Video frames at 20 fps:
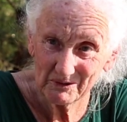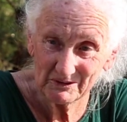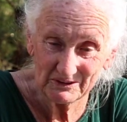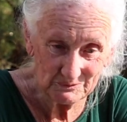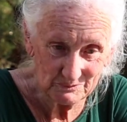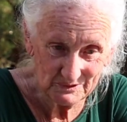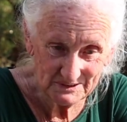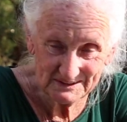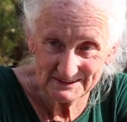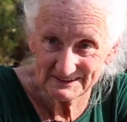
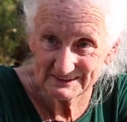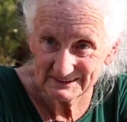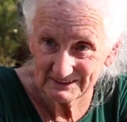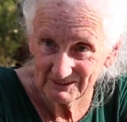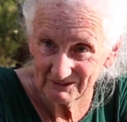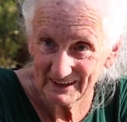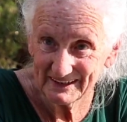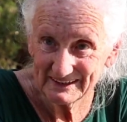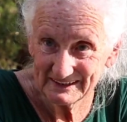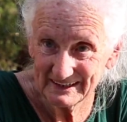It was
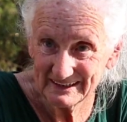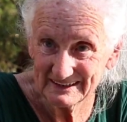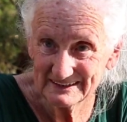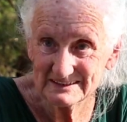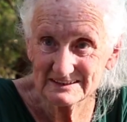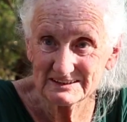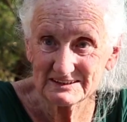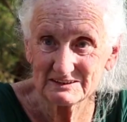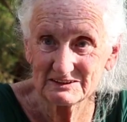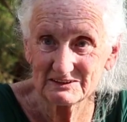Great
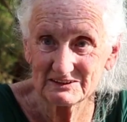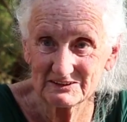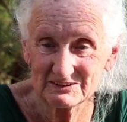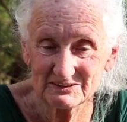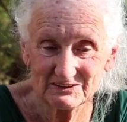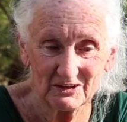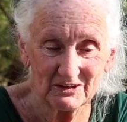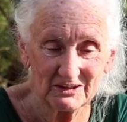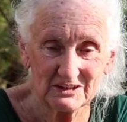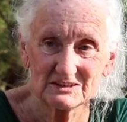Nan's
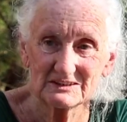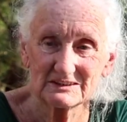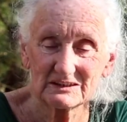knowledge